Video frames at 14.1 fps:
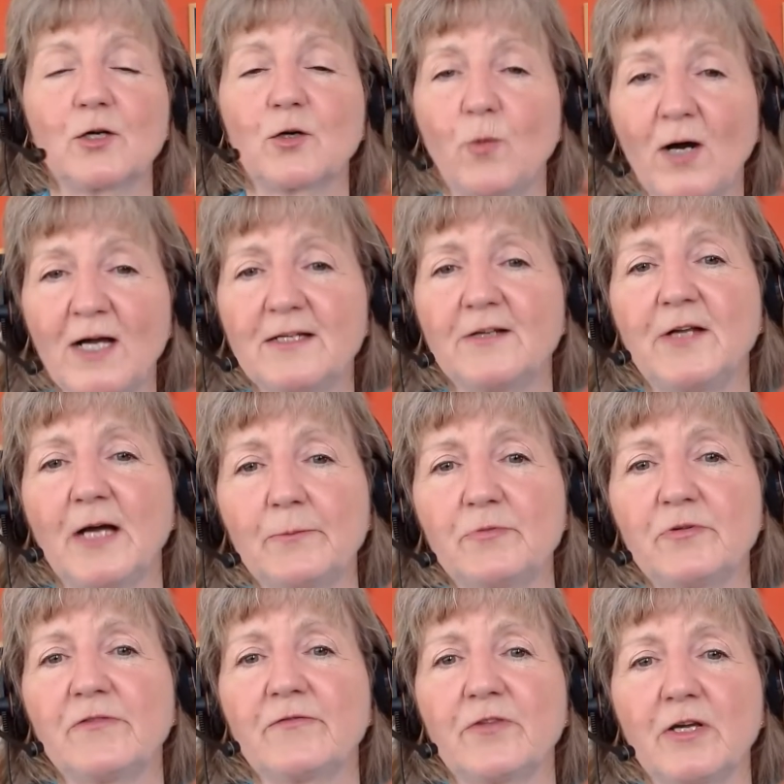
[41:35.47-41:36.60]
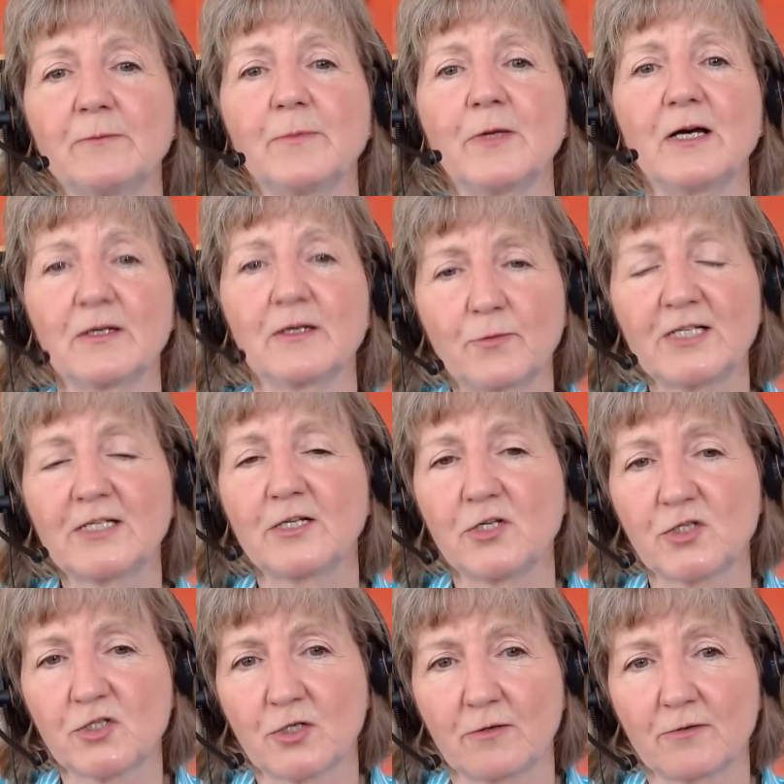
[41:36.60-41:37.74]
quite a number of them, uh, quite a
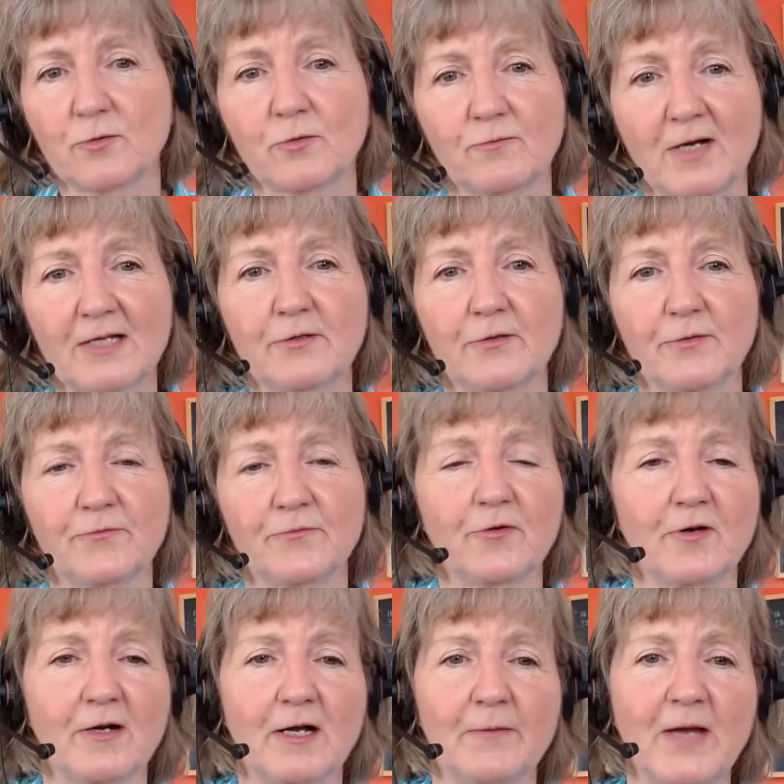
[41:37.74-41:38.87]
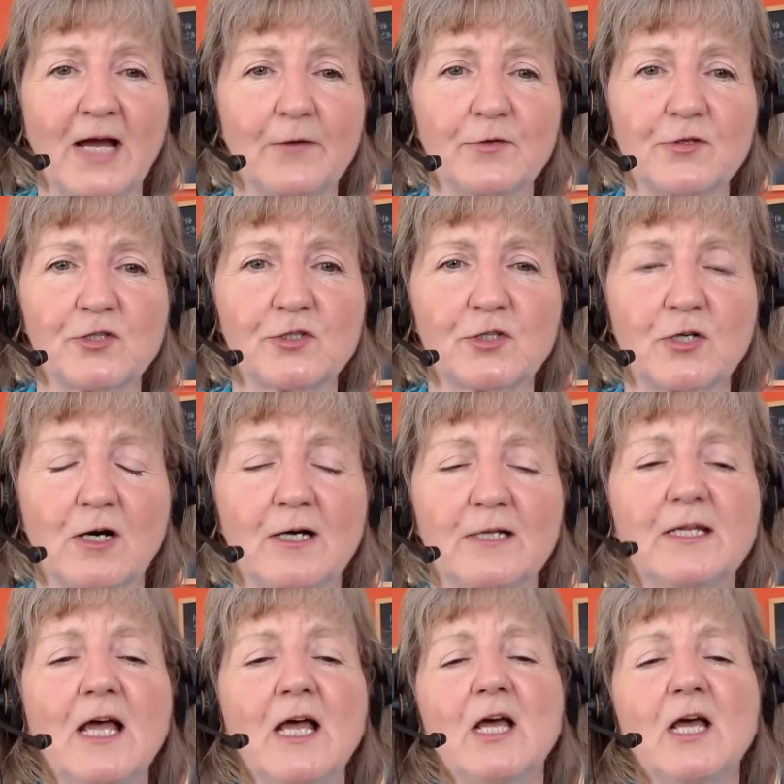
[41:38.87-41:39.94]
historical record for um, how this has gone.